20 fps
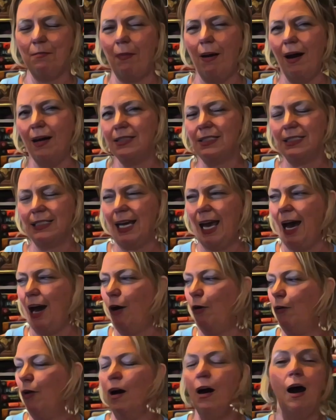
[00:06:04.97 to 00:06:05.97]

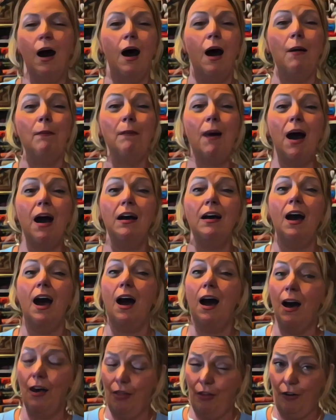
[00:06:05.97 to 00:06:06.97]
Moscow, among
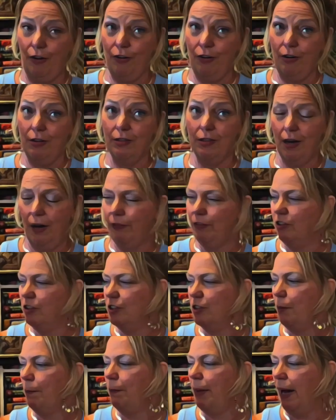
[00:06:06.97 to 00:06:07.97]
other
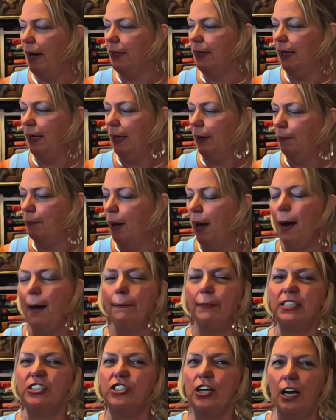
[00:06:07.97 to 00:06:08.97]
novels by him.
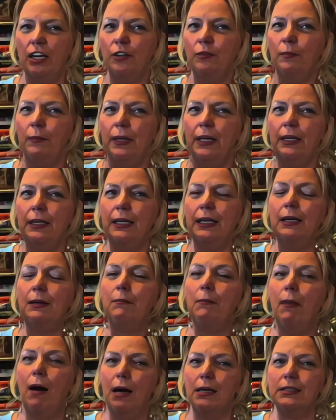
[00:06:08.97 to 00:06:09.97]
But Gentleman in
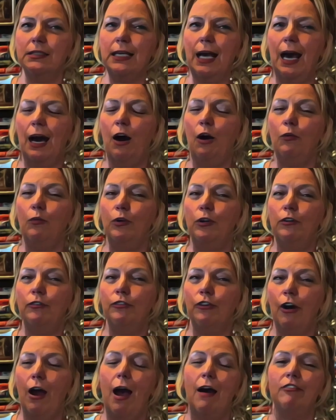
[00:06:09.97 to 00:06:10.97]
Moscow will
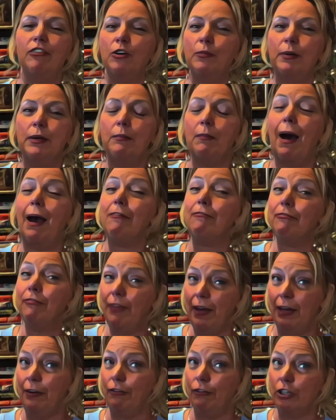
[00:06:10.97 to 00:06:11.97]
forever be my
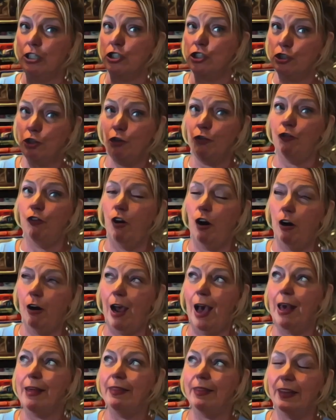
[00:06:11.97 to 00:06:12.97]
favorite so far.
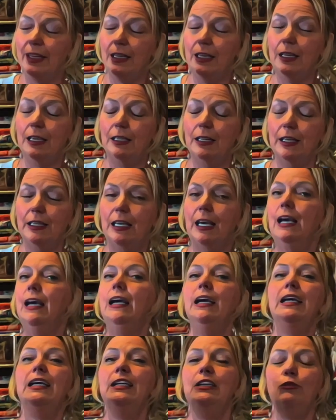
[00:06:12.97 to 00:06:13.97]
I think like
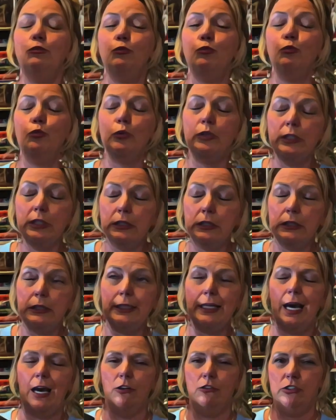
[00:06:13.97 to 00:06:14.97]
he
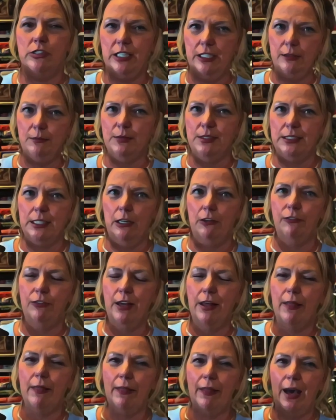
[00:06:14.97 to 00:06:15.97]
really outdid himself
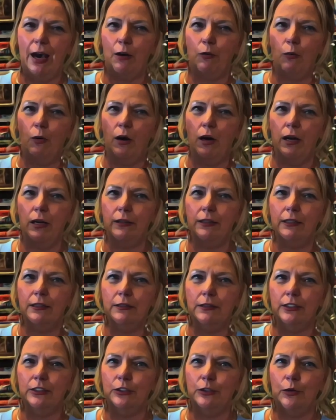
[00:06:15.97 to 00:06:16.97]
in that one.
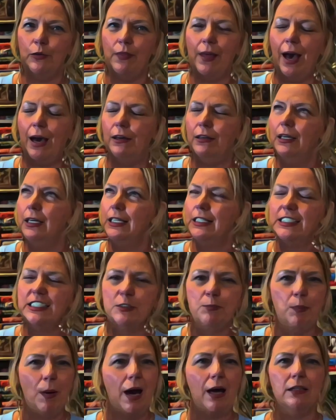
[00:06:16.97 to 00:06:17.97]
You know, that
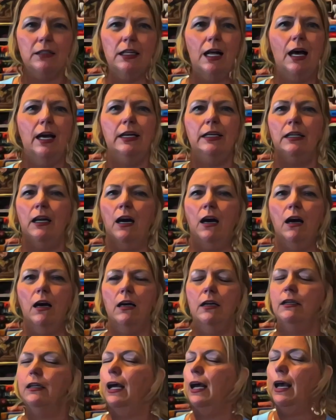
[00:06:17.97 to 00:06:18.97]
spotlight
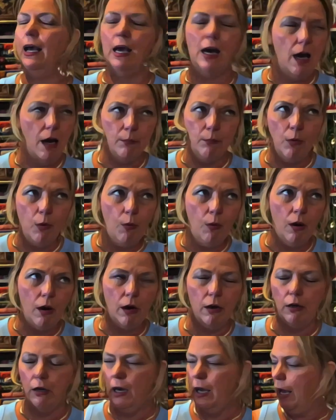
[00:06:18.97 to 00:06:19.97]
on
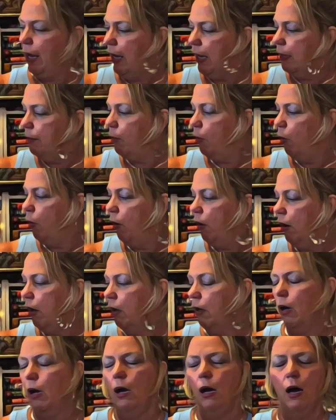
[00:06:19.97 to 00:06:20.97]
Amor,
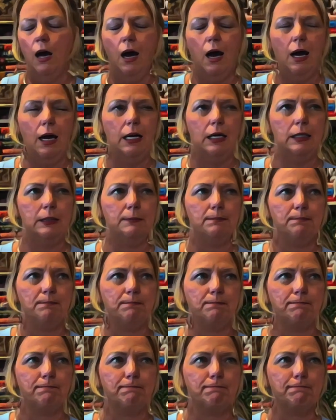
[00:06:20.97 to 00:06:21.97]
Amor, um,
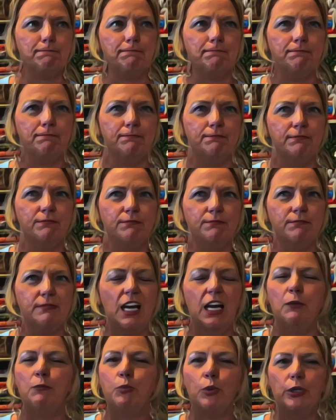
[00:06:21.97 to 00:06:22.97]

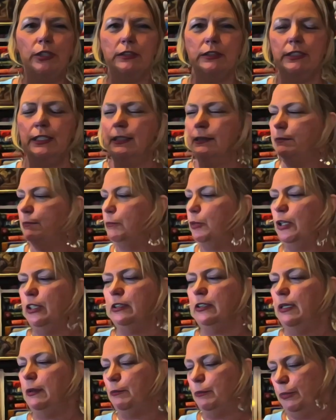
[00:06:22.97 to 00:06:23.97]
brilliant,
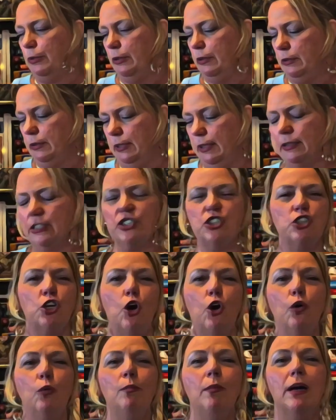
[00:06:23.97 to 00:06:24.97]
brilliant, brilliant.
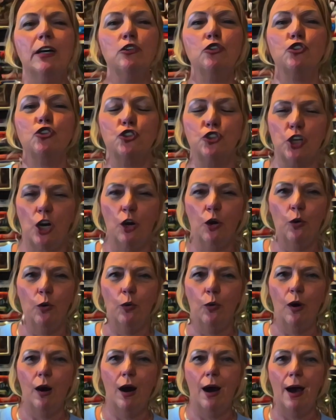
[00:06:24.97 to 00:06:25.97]
So much
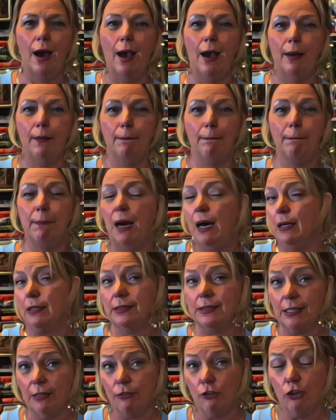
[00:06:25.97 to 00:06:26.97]
so I bought
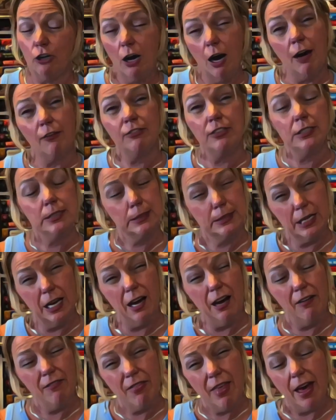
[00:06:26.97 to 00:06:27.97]
several copies
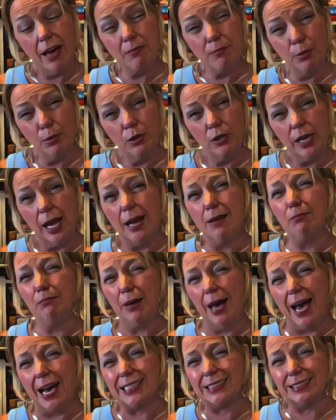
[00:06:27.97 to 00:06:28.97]
of that book and
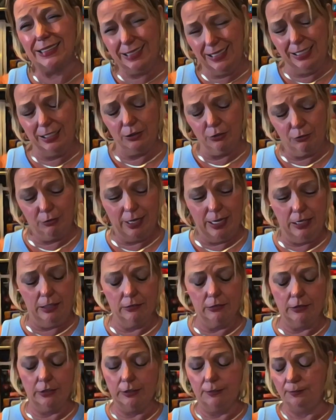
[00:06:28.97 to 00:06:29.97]
passed it
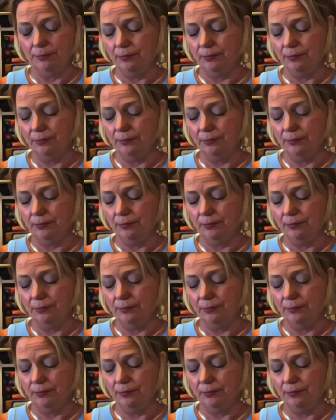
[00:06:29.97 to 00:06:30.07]
around.